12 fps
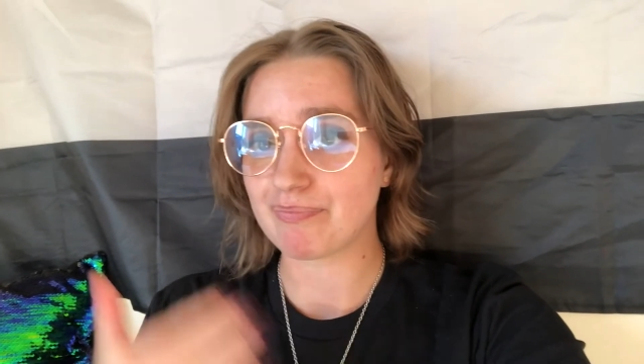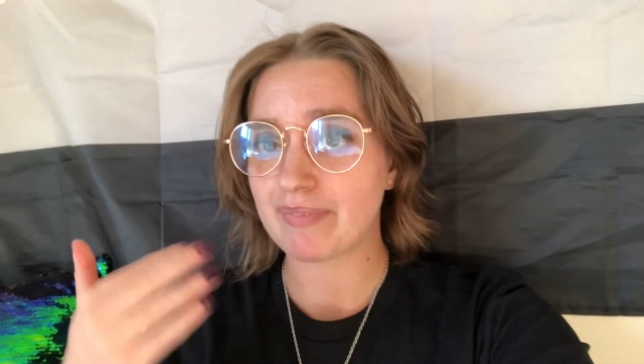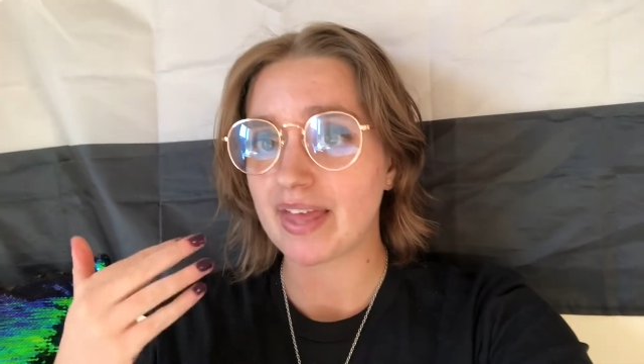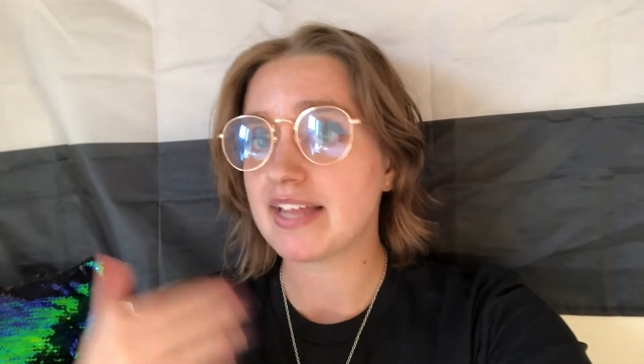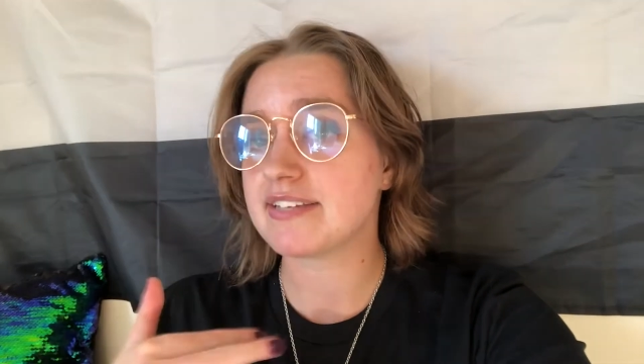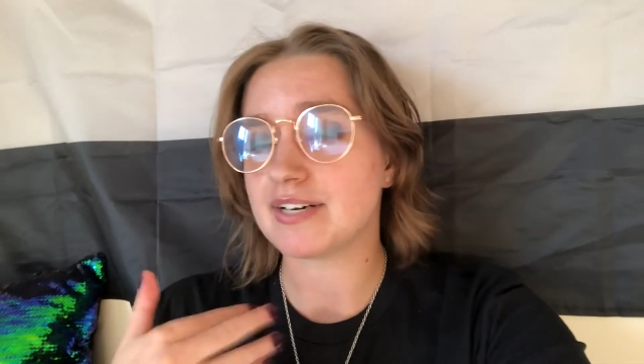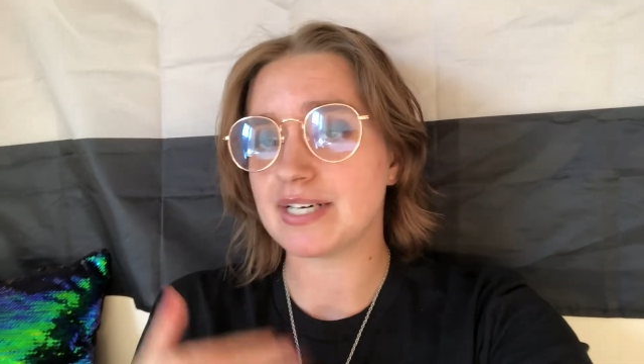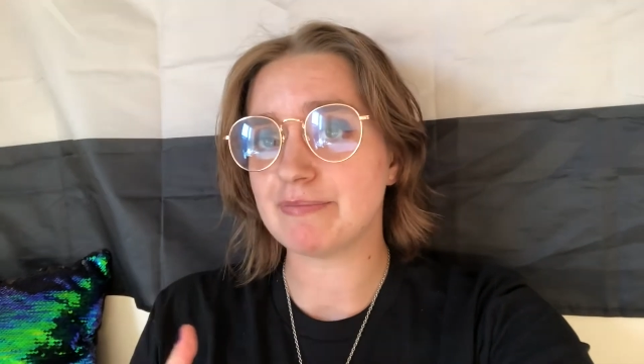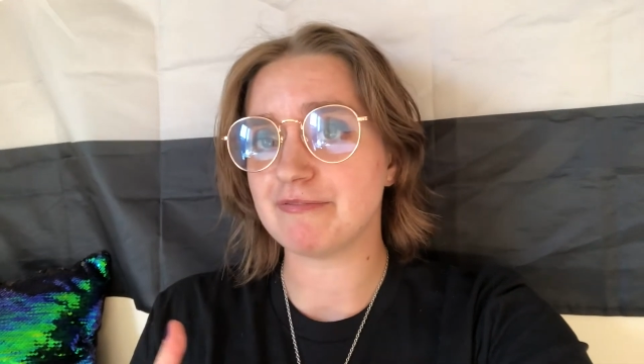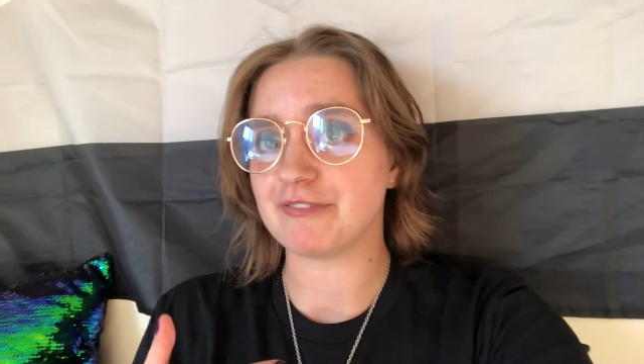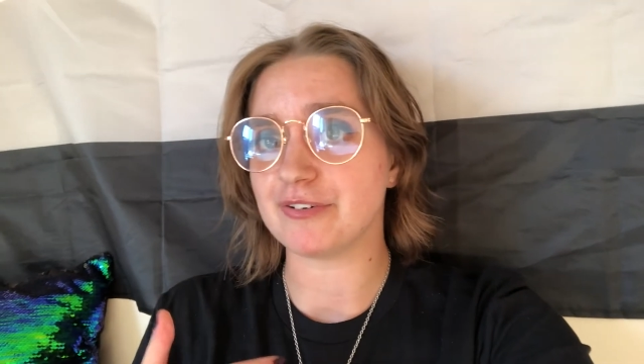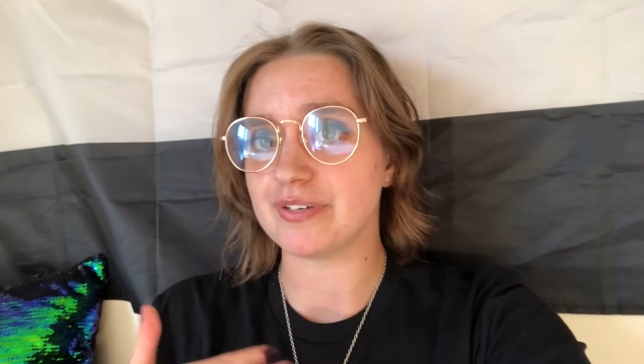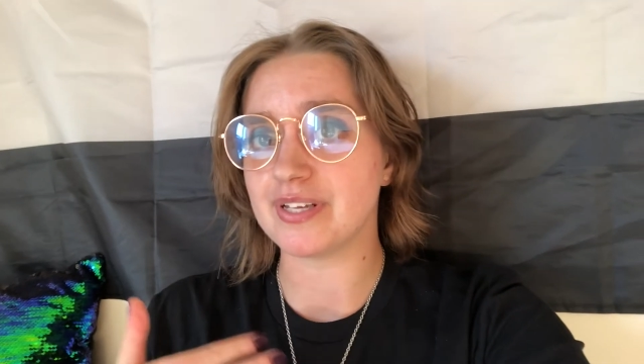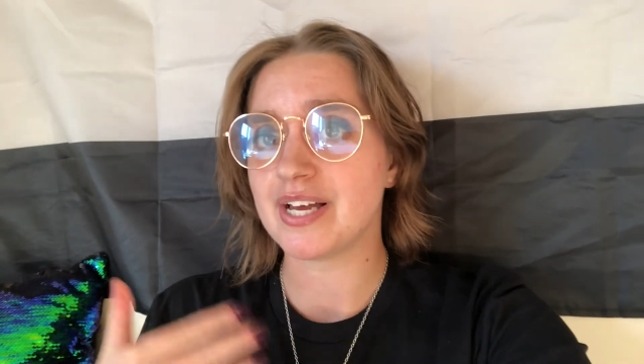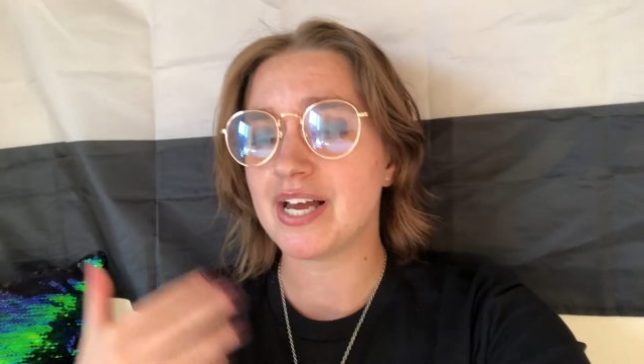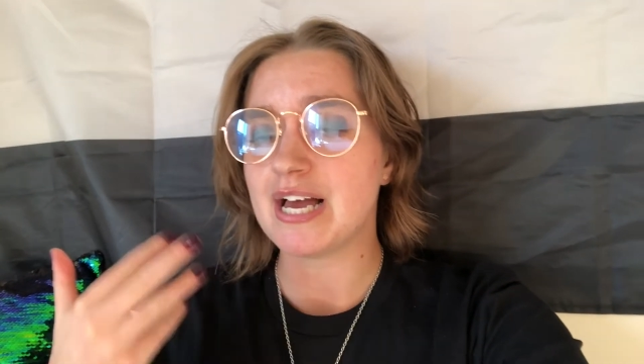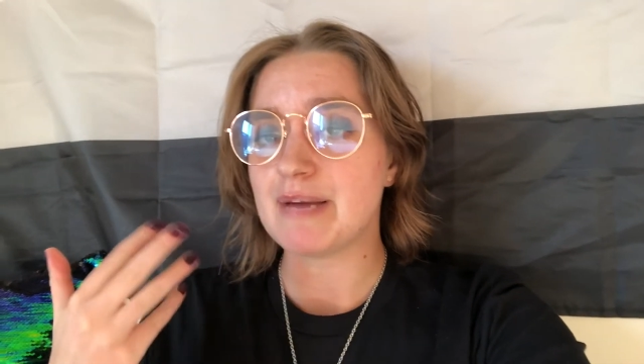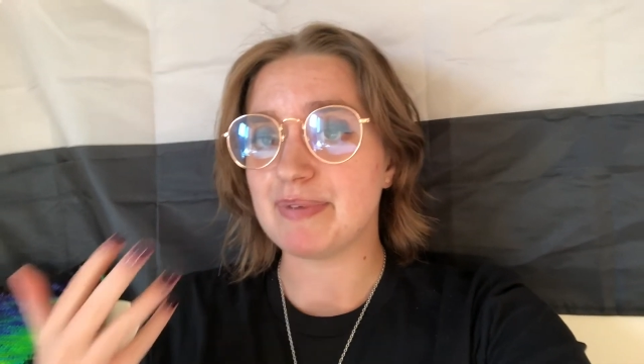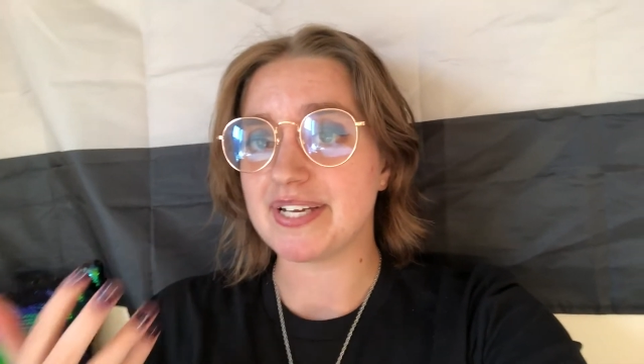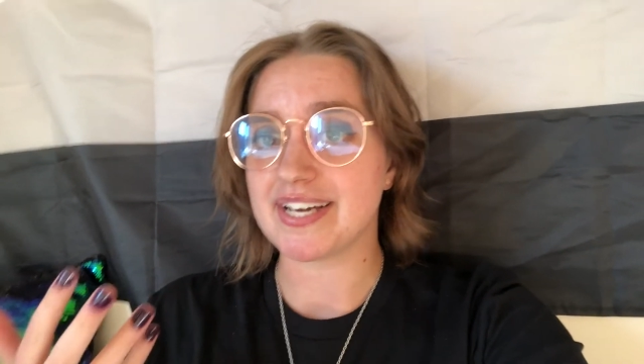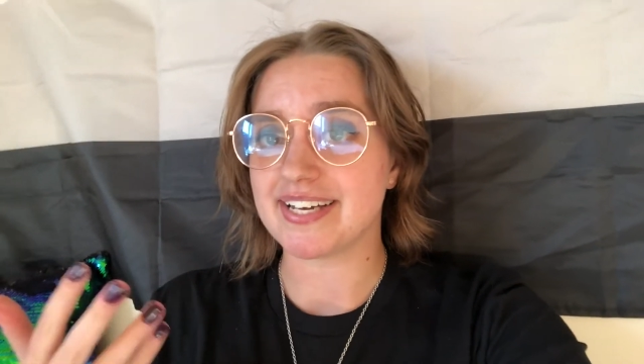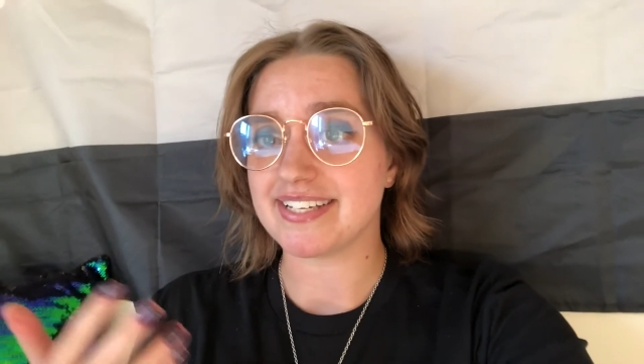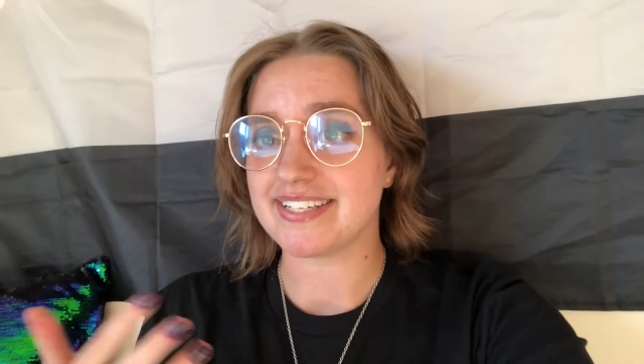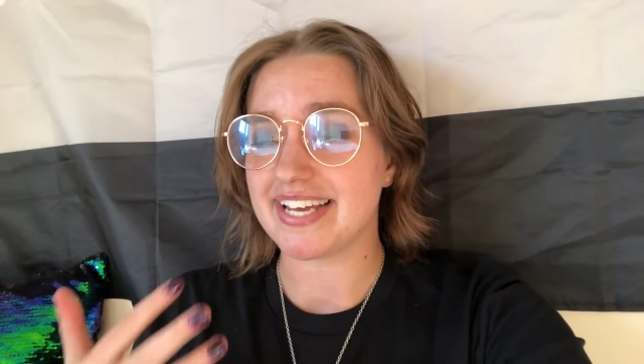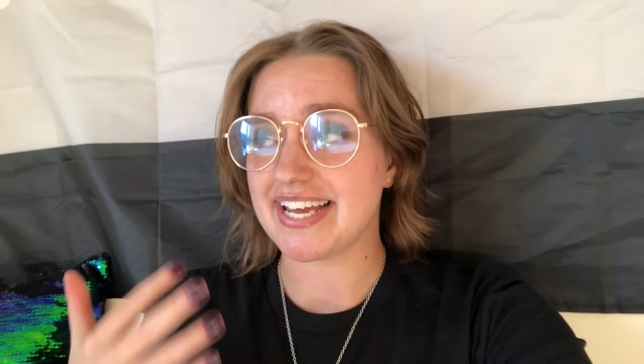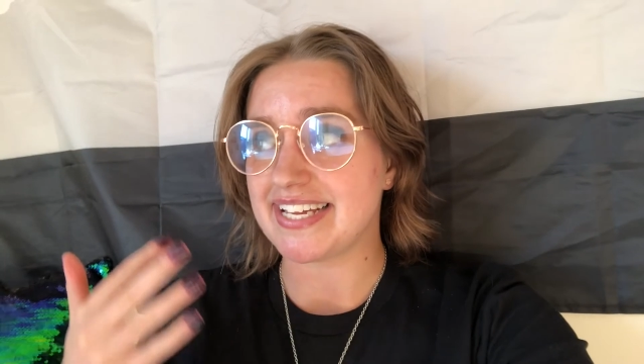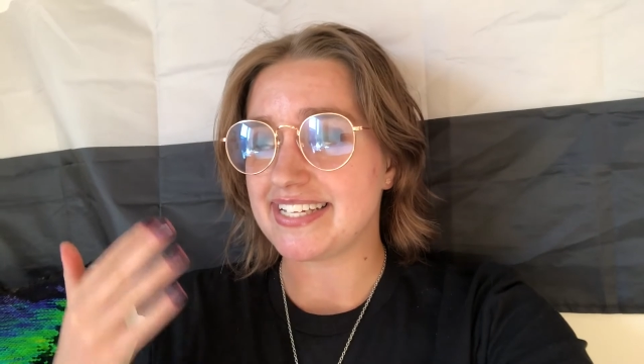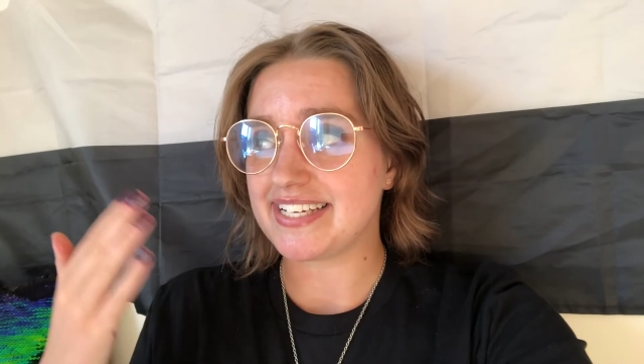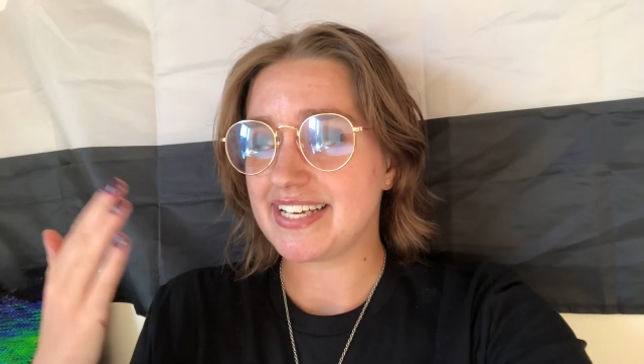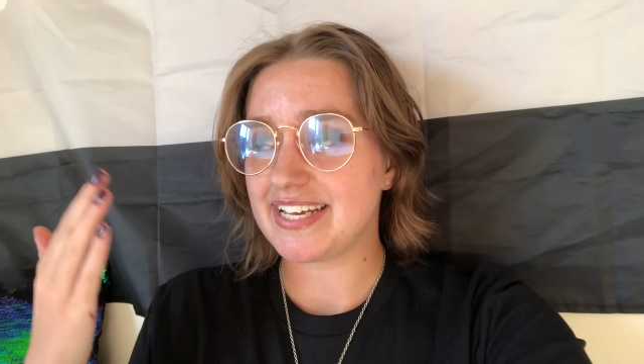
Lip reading: And that's harmful because it